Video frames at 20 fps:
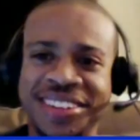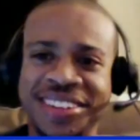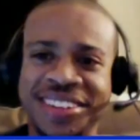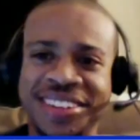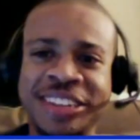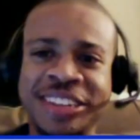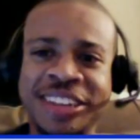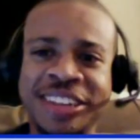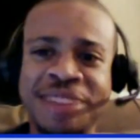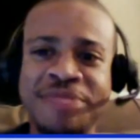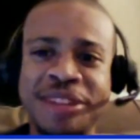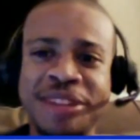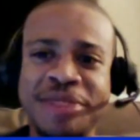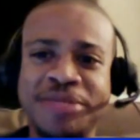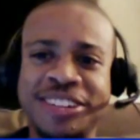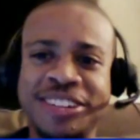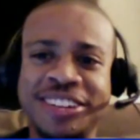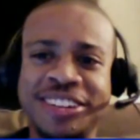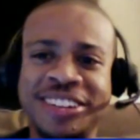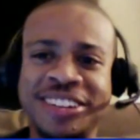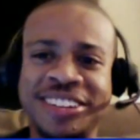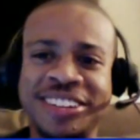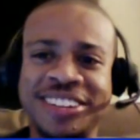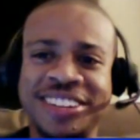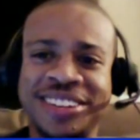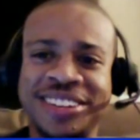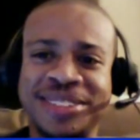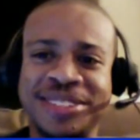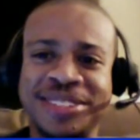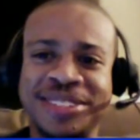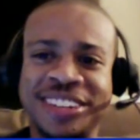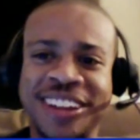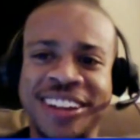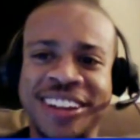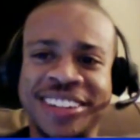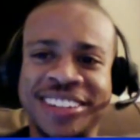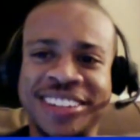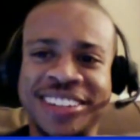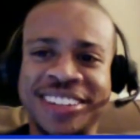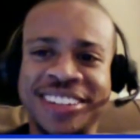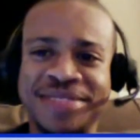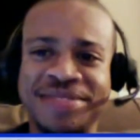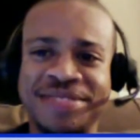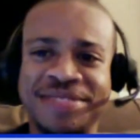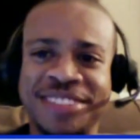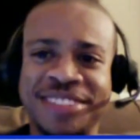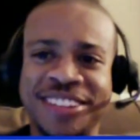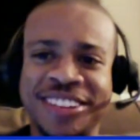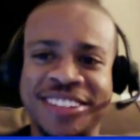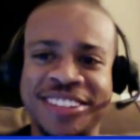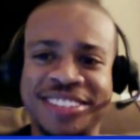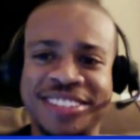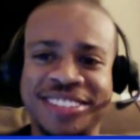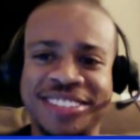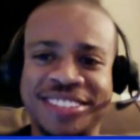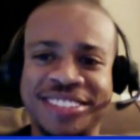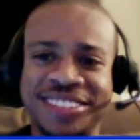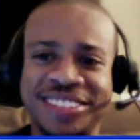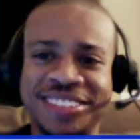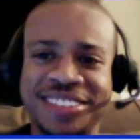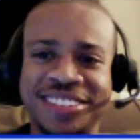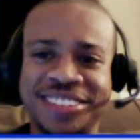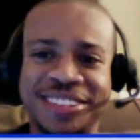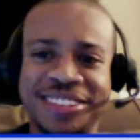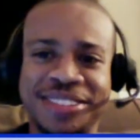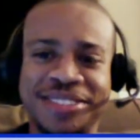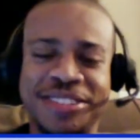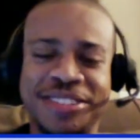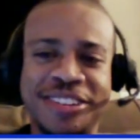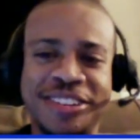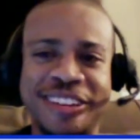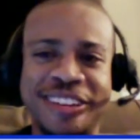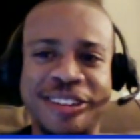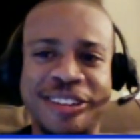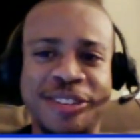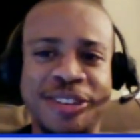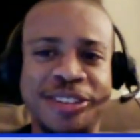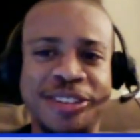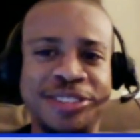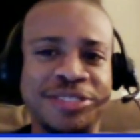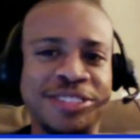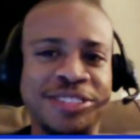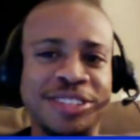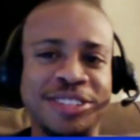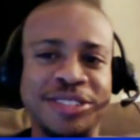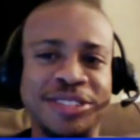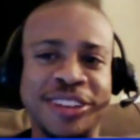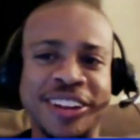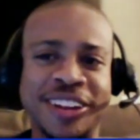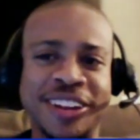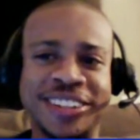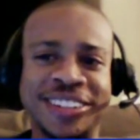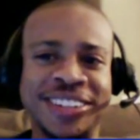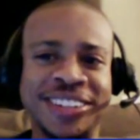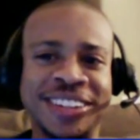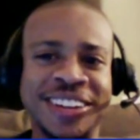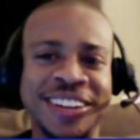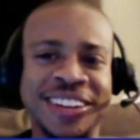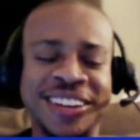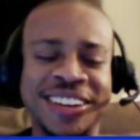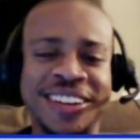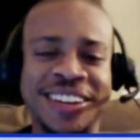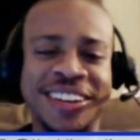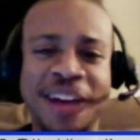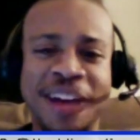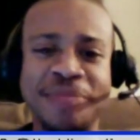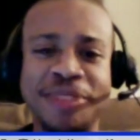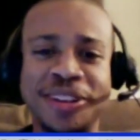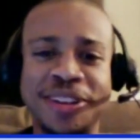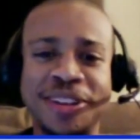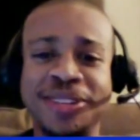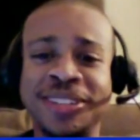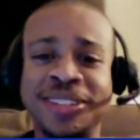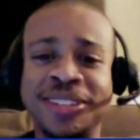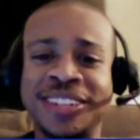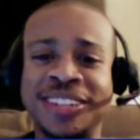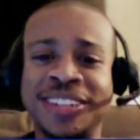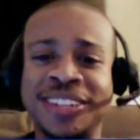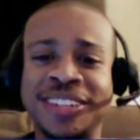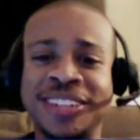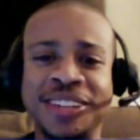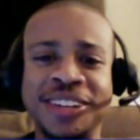Yeah, because I've been able to do it as I've. Oh, oh well, who cares? I'm your host, Tim